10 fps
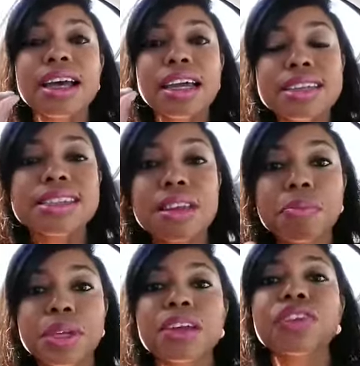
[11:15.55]
He
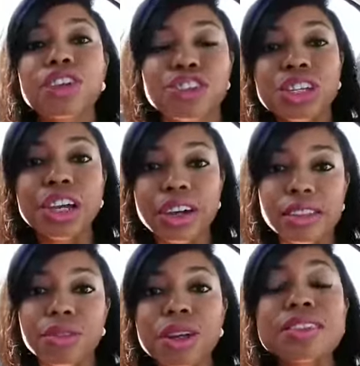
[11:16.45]
said, be of good cheer.
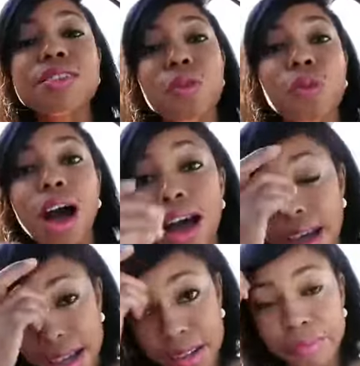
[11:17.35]
And the reason
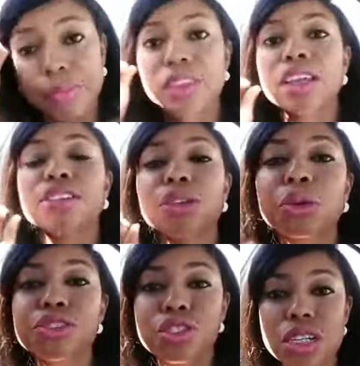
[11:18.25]
why the
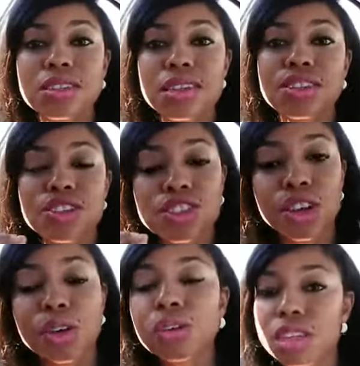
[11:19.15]
Lord Jesus
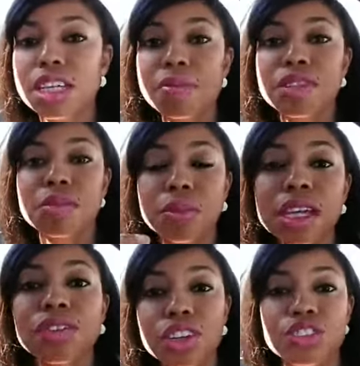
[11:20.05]
told them to
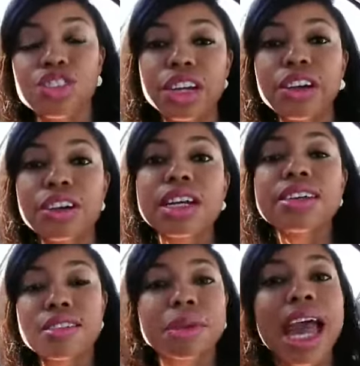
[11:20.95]
be of good cheer,
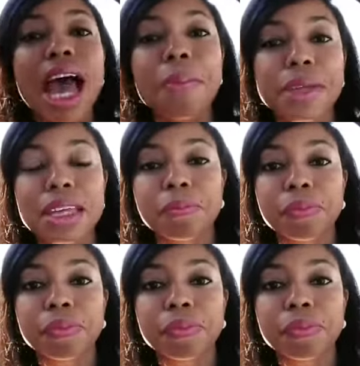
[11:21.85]
to be happy,